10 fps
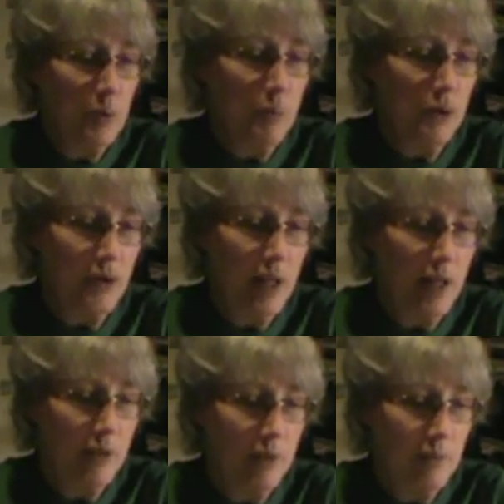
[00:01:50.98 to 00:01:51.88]
we put
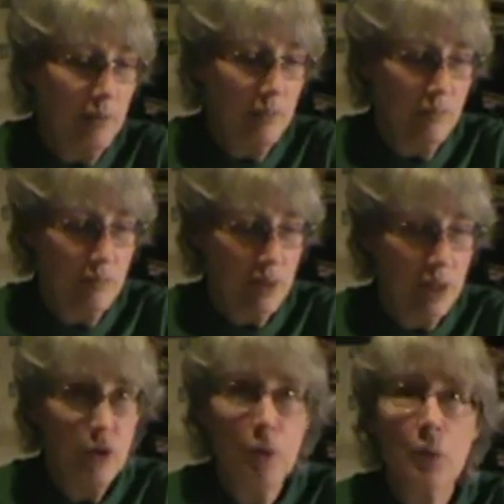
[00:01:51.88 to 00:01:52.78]
that
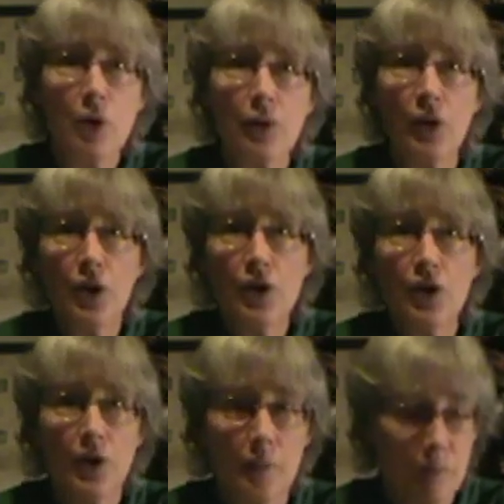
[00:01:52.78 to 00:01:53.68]
in her book first,